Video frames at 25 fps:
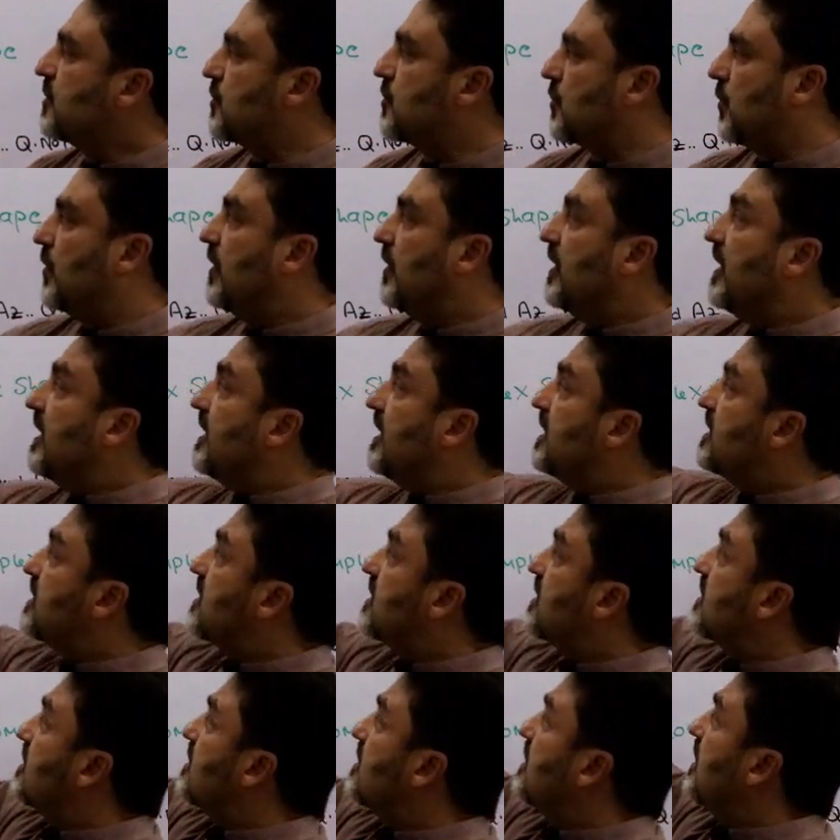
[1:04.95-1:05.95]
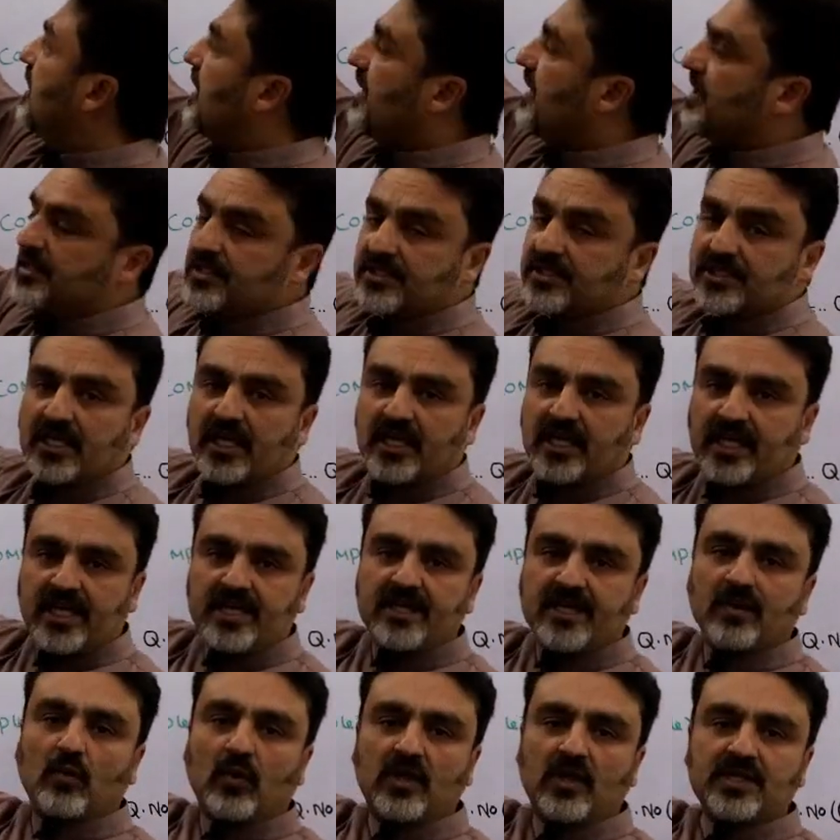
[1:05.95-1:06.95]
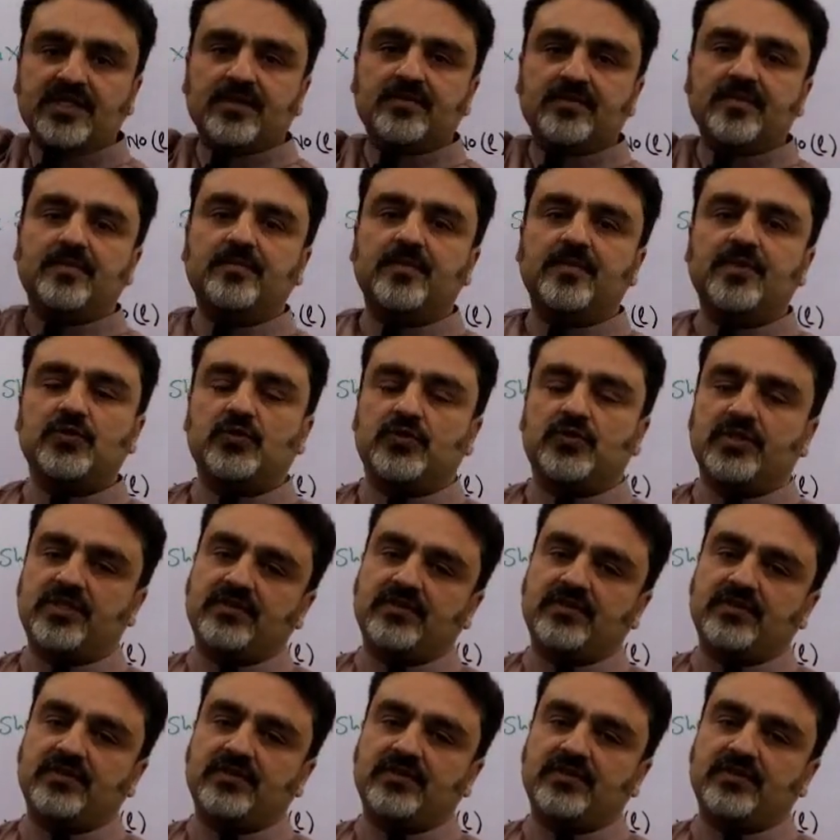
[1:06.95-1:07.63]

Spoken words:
So it is again a quantum number,